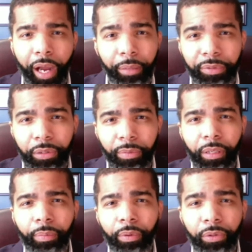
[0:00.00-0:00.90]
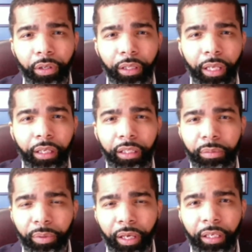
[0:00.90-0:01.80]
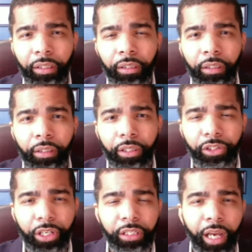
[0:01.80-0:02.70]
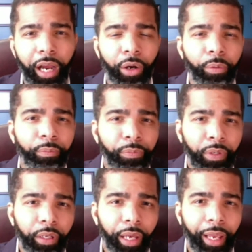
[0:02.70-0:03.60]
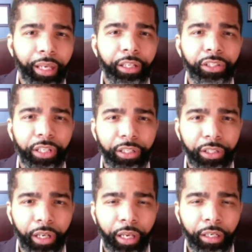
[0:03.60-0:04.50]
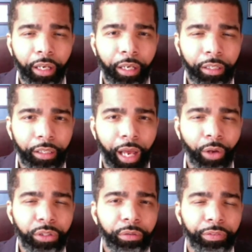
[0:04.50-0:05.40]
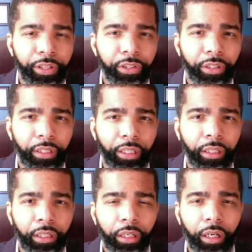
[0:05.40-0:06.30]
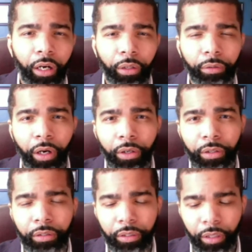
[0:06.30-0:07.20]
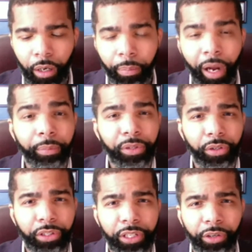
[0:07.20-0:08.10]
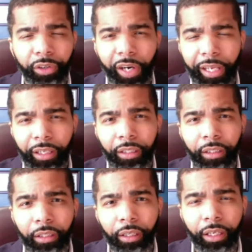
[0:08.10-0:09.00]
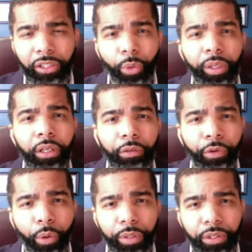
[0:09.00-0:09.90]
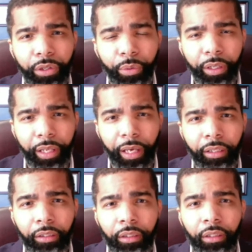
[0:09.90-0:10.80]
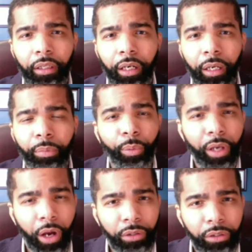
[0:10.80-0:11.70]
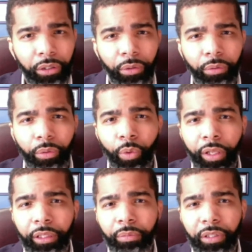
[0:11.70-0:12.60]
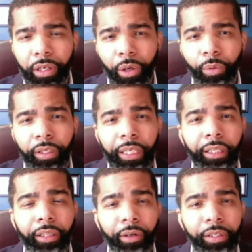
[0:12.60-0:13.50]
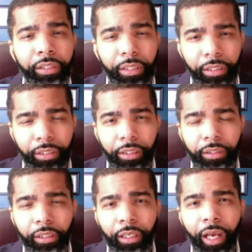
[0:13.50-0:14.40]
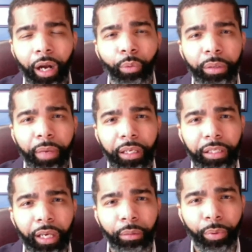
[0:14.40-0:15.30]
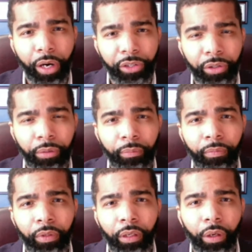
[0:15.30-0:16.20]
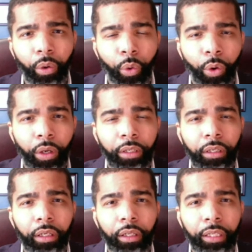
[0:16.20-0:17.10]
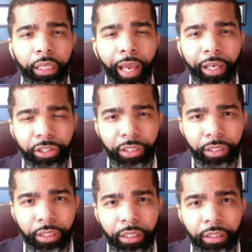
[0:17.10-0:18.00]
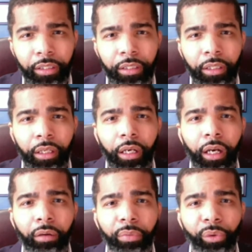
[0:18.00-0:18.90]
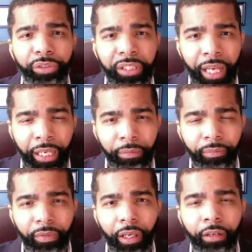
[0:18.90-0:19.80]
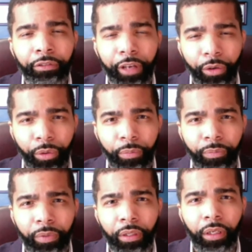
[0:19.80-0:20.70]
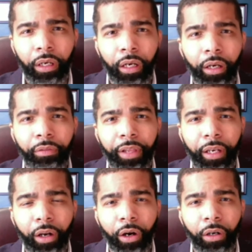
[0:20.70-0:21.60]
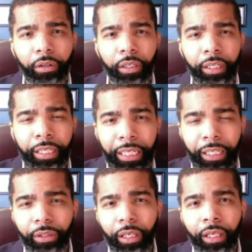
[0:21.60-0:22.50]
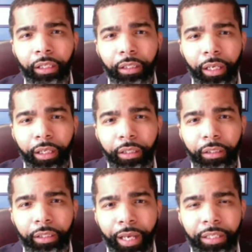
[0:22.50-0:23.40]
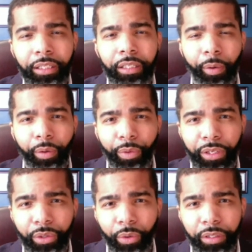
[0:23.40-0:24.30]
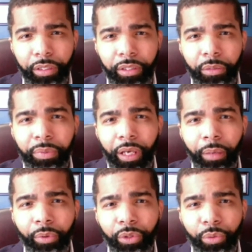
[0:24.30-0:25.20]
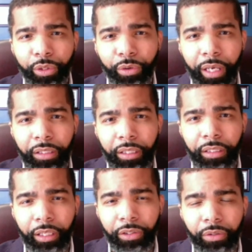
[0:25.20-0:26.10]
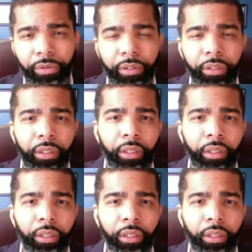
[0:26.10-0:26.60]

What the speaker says: pipes to people so that they could explain just how aged and how sufficiently our pipes are deteriorating. And so we look forward to doing that. But we also want them to know and need their assistance in how we maintain pressure on the agencies, both state and federal, that are needed and necessary resources to be able to address these issues.